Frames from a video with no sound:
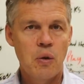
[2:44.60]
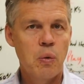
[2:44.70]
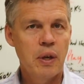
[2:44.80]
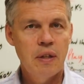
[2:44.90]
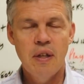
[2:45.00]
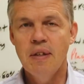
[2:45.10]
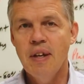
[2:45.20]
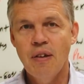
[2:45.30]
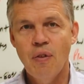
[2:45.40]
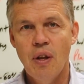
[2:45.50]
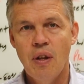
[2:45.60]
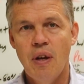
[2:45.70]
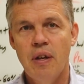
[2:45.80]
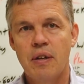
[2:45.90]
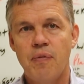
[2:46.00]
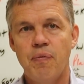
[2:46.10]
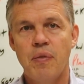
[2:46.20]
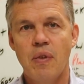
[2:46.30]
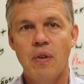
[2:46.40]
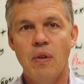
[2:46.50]
Quick, didn't take very long.
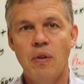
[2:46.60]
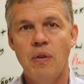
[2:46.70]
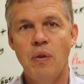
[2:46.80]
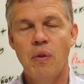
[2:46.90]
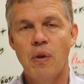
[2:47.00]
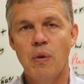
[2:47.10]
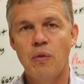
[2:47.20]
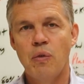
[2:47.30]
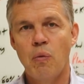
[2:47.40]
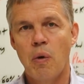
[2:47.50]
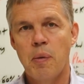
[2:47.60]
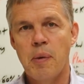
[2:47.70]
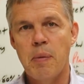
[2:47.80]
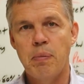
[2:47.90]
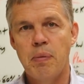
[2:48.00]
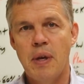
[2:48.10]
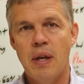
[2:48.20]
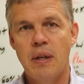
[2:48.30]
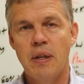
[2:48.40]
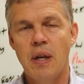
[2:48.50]
You do those and warm them up,
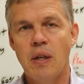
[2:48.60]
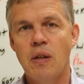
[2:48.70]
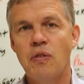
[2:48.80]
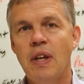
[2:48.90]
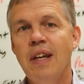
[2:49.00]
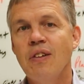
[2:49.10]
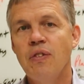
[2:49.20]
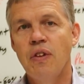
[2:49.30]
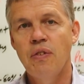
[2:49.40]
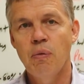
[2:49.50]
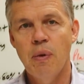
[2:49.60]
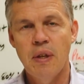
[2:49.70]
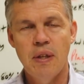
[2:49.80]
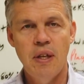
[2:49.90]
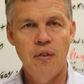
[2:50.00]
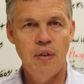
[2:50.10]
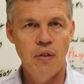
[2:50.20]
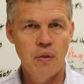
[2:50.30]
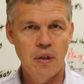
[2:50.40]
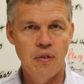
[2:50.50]
and you stay consistent with it. These
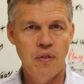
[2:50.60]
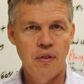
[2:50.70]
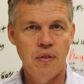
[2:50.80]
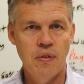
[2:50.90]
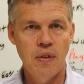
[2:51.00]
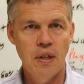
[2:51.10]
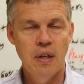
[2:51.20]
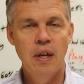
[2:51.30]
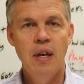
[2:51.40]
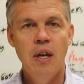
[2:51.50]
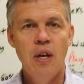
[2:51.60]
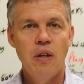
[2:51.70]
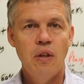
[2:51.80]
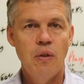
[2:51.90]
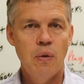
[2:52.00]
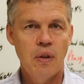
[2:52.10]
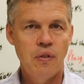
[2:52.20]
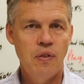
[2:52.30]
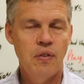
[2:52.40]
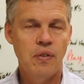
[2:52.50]
things are consistency. You do it
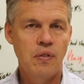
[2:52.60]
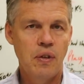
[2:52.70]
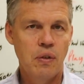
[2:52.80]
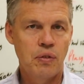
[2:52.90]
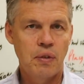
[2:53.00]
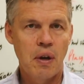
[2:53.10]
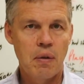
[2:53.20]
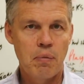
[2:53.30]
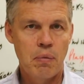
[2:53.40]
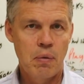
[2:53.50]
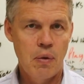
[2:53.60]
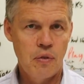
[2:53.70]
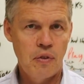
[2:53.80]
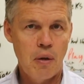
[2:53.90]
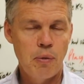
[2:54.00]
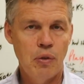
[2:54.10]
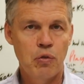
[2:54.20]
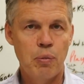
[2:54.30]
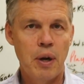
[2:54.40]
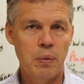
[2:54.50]
consistency, you'll start stopping
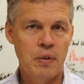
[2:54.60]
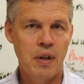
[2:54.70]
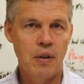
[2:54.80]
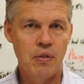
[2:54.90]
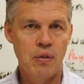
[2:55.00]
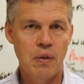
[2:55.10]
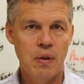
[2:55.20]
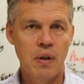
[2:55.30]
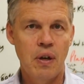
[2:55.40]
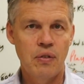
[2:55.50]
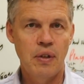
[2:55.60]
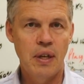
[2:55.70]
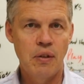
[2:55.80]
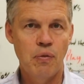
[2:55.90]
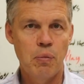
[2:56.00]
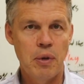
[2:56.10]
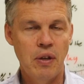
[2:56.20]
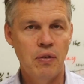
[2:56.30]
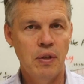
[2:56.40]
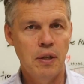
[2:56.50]
those micro tears that are causing that
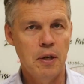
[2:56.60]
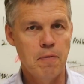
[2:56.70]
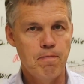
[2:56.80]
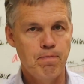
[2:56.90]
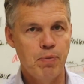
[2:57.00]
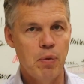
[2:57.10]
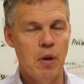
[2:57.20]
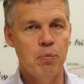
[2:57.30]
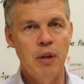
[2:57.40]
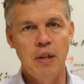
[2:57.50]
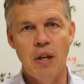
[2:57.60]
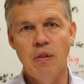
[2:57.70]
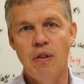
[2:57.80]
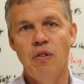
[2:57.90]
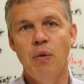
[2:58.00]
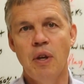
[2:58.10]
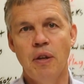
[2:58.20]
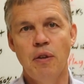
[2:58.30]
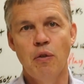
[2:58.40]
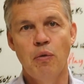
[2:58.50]
inflammation in there. That'll make that tissue
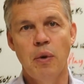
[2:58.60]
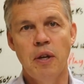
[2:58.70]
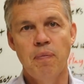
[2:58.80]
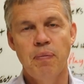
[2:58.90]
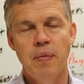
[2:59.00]
healthier for you.